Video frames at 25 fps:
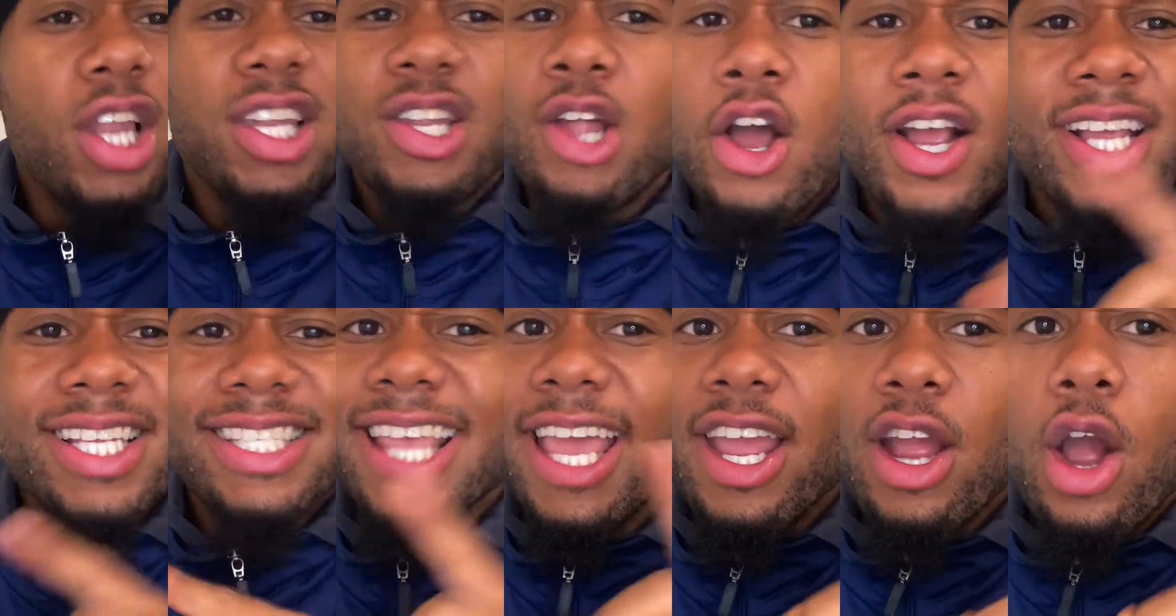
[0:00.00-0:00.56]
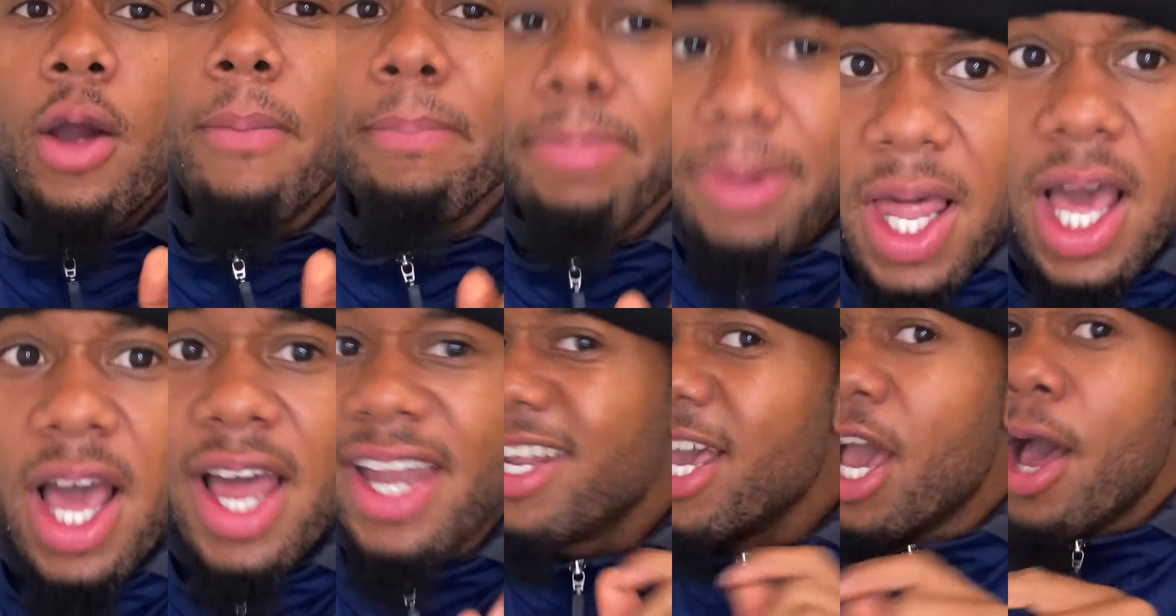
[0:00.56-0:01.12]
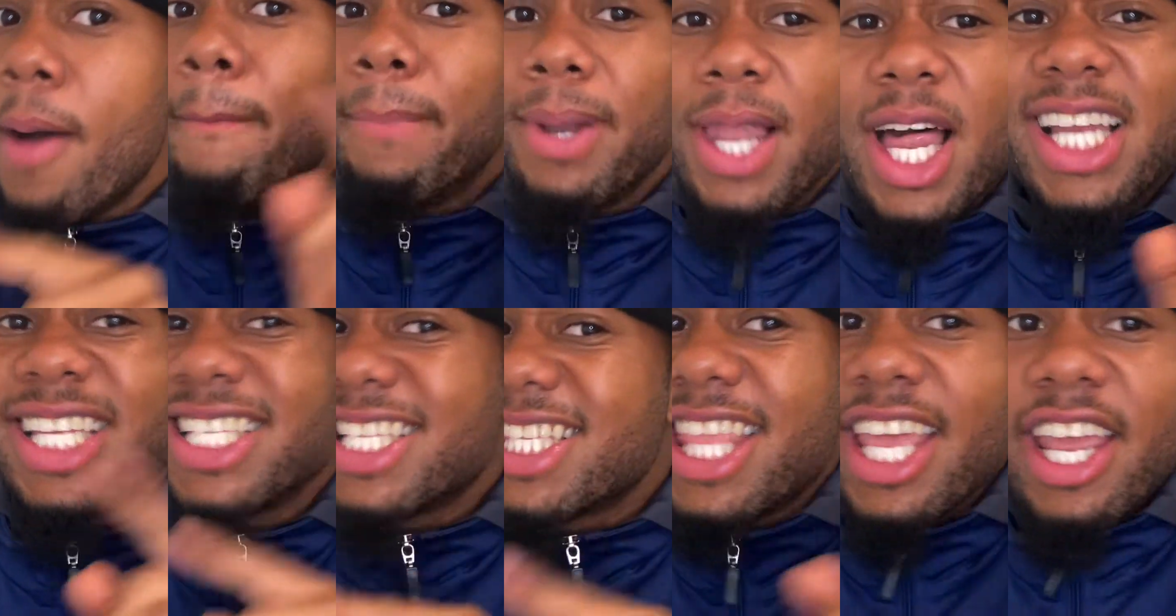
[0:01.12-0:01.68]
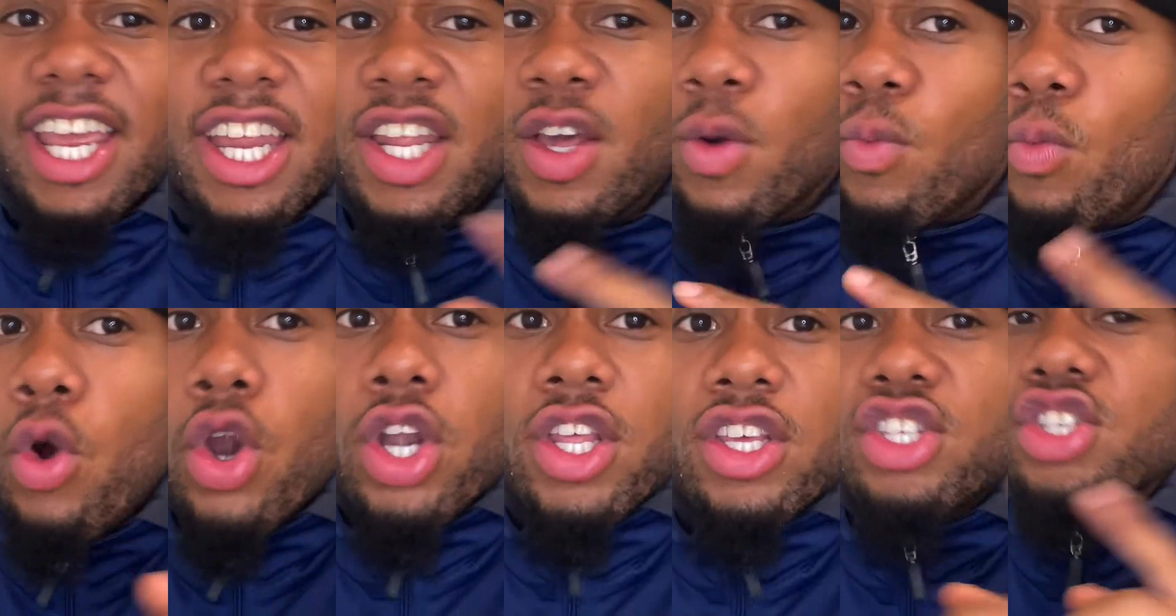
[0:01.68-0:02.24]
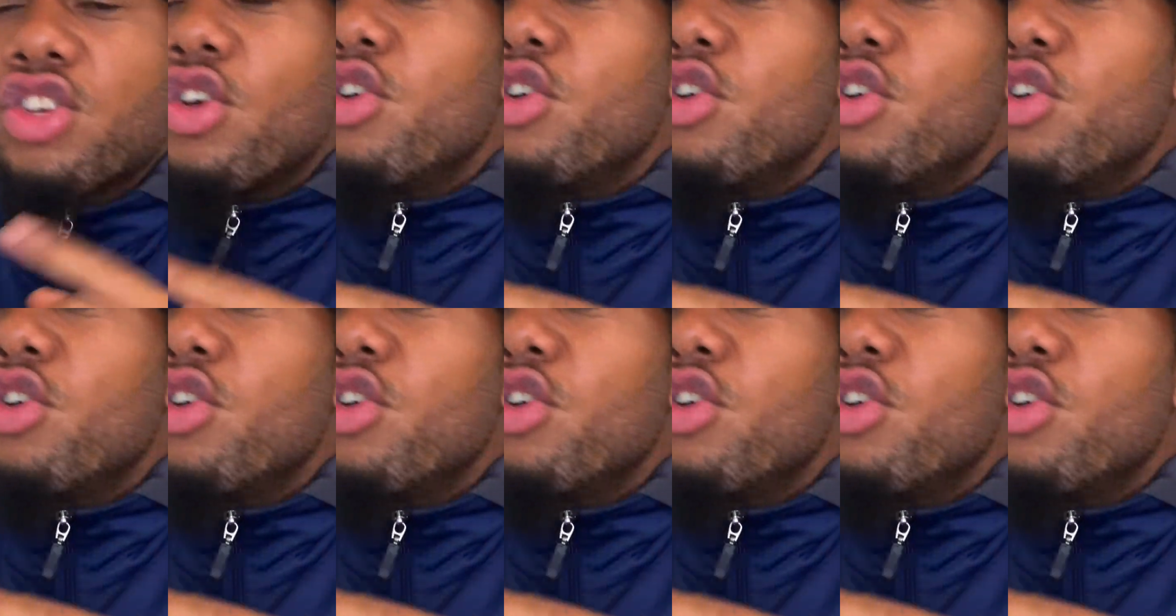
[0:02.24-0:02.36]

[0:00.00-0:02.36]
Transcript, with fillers: long as they are blood, blood's thicker than water, so